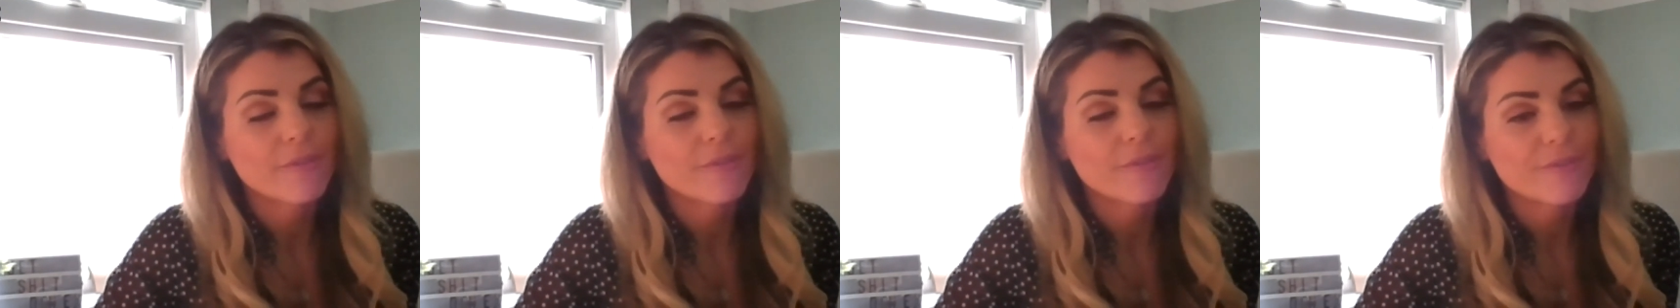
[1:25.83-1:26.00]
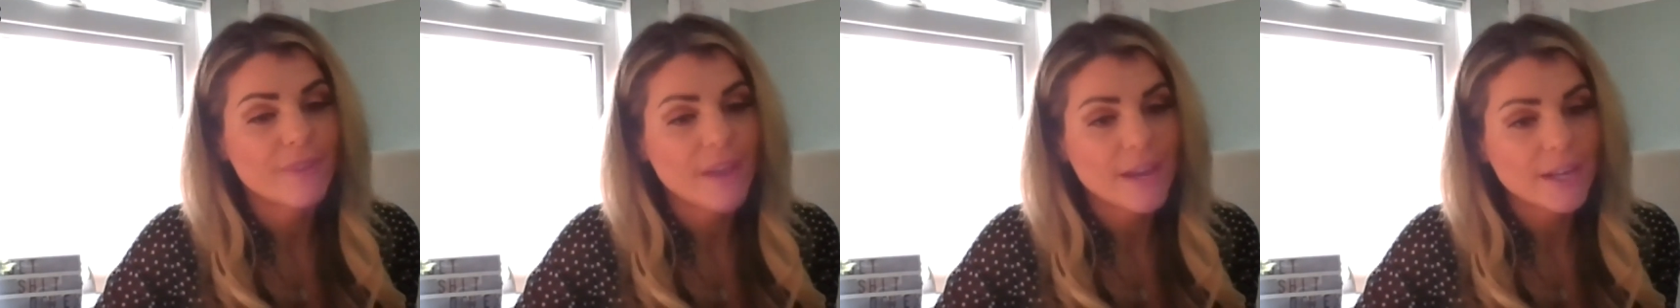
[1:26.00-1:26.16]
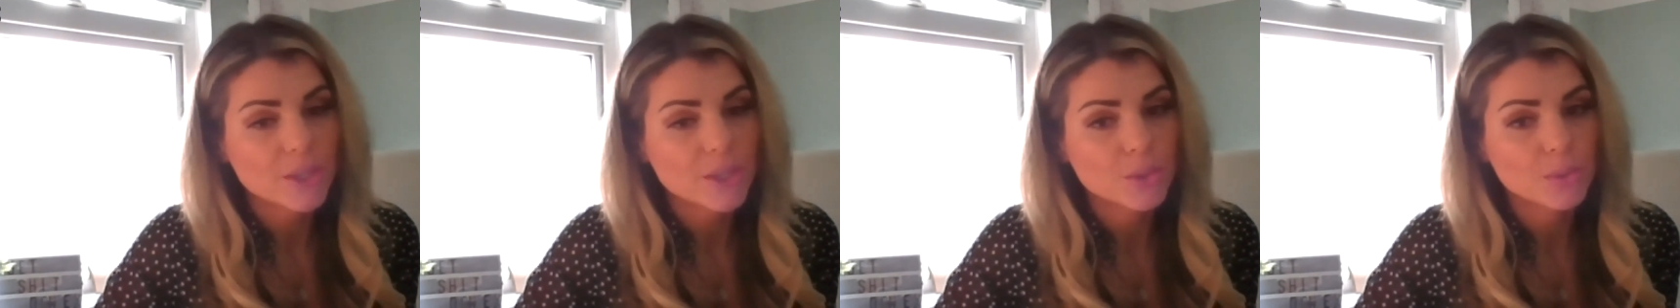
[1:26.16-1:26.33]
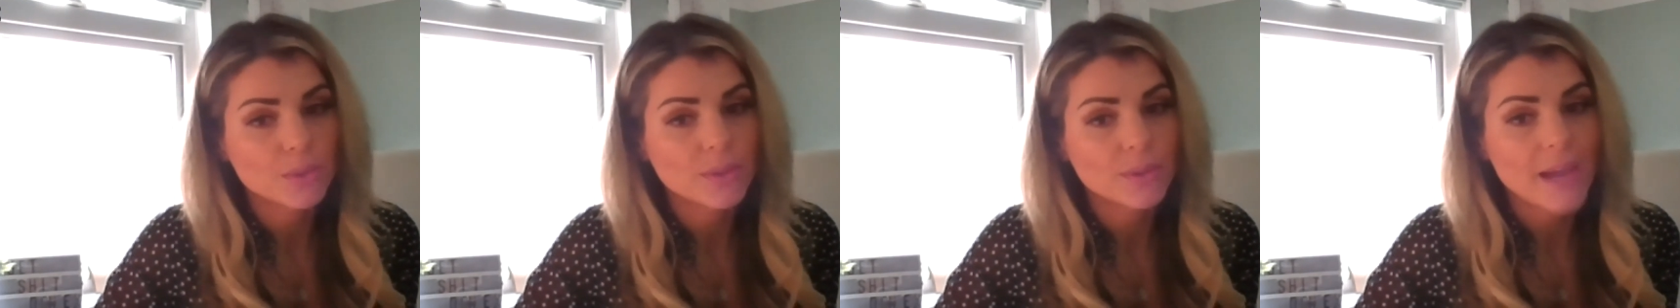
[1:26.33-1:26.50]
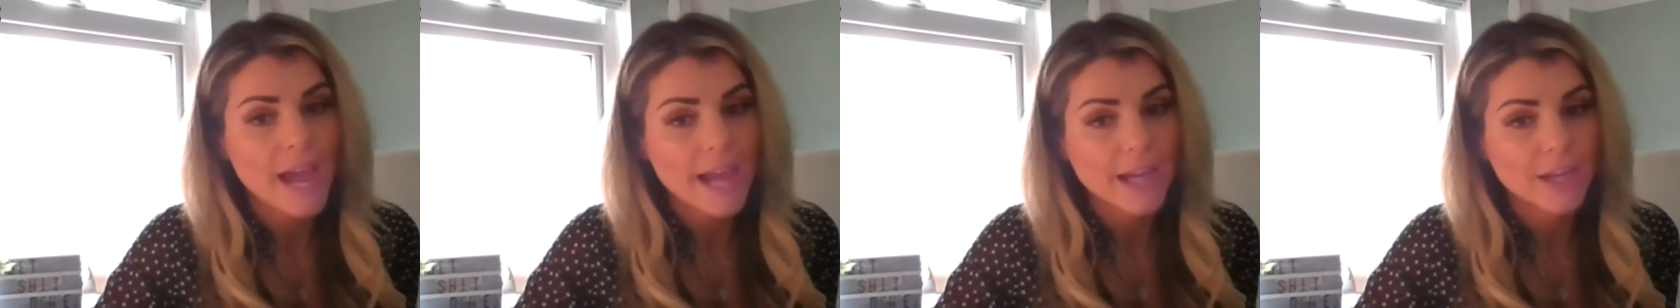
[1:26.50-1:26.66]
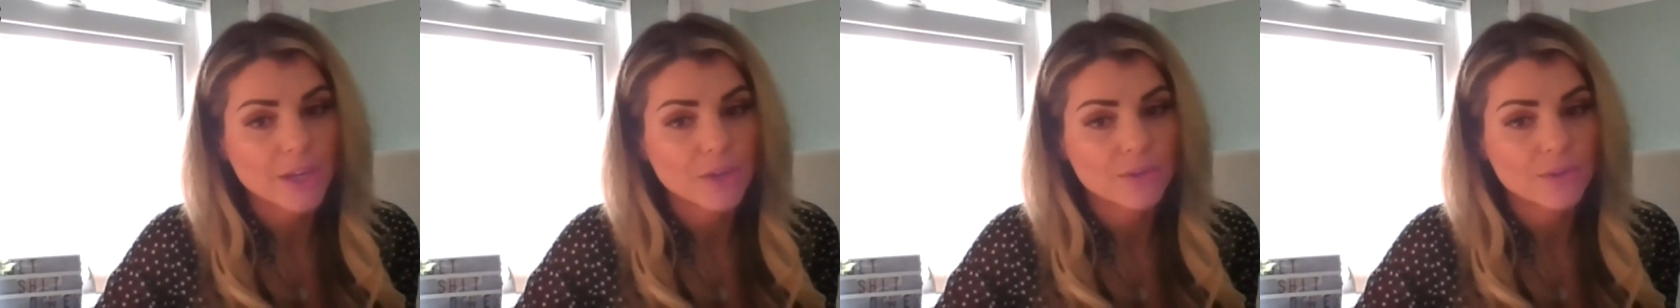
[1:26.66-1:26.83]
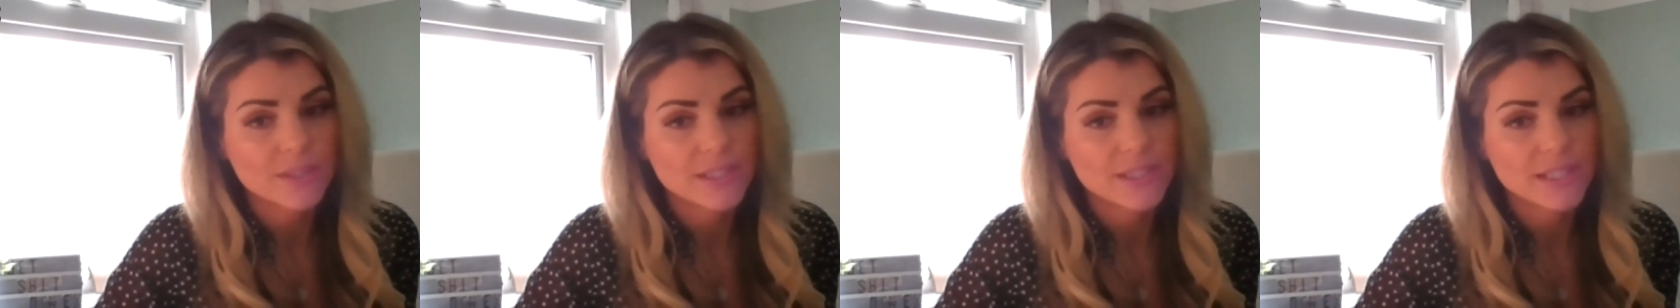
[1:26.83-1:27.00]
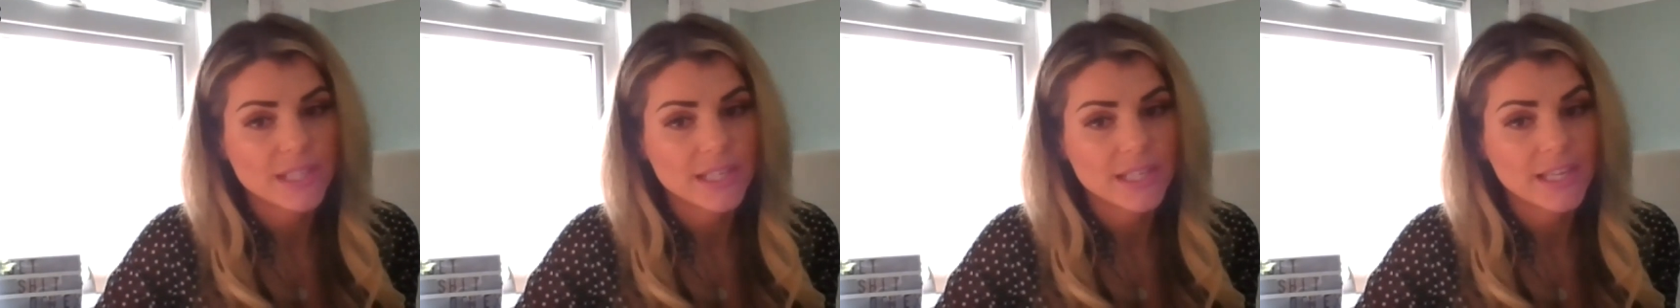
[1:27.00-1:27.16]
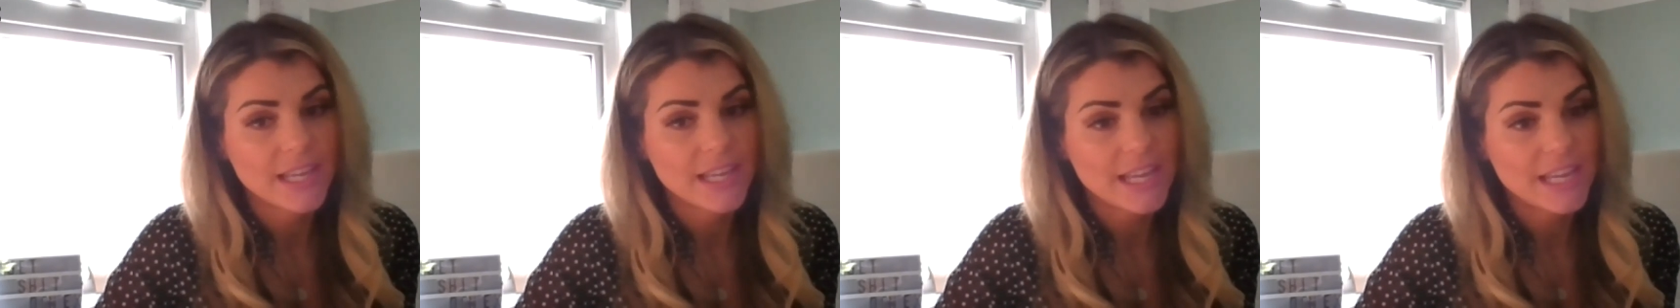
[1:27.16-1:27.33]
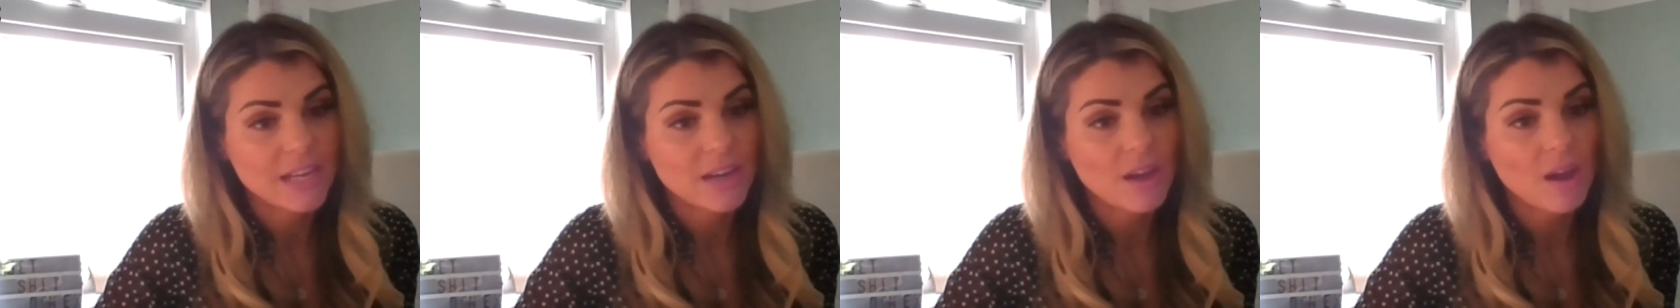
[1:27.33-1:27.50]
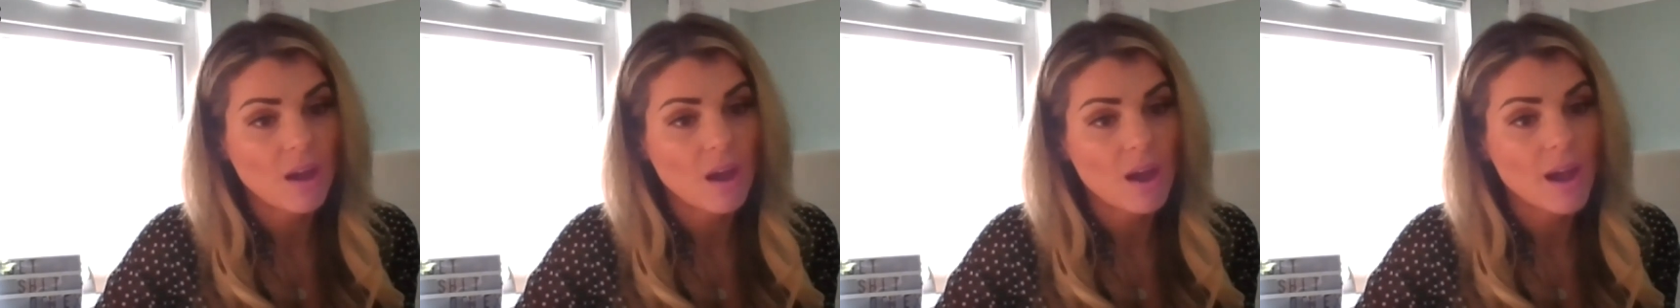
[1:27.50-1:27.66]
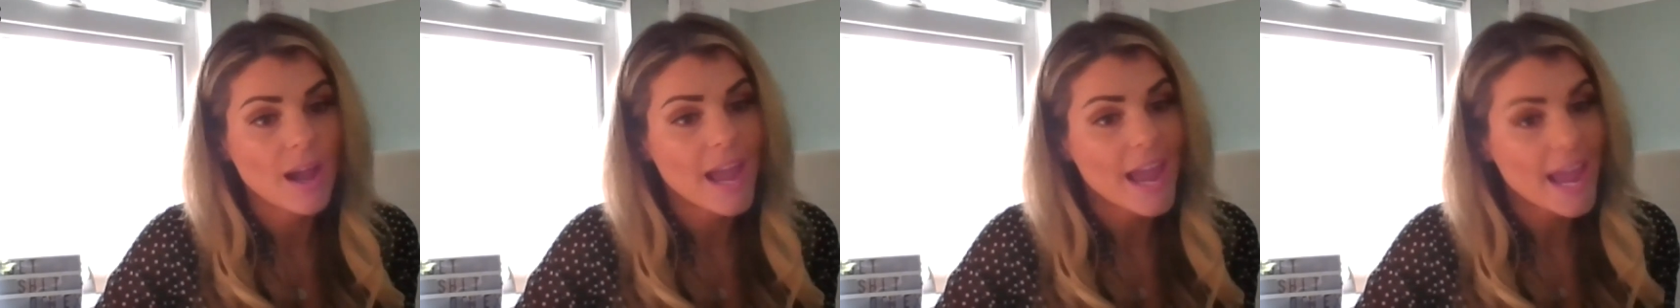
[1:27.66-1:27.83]
factual accuracy in
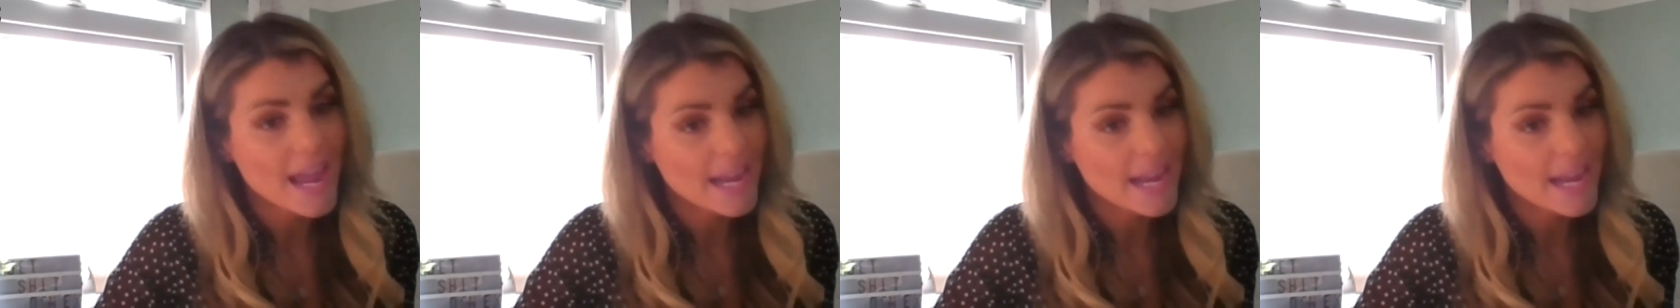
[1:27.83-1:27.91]
our